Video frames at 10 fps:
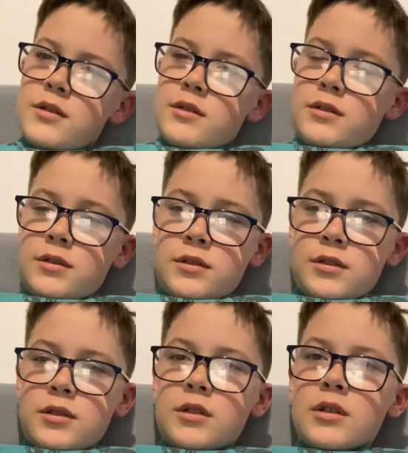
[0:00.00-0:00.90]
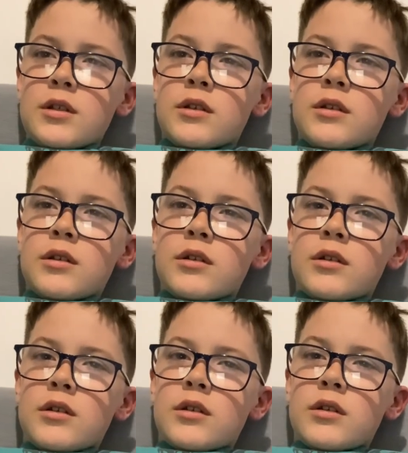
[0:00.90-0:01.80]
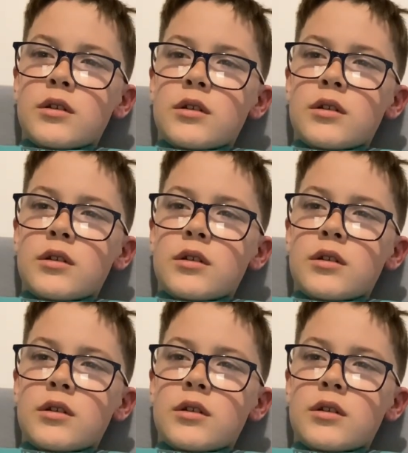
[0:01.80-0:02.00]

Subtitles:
(no one is talking)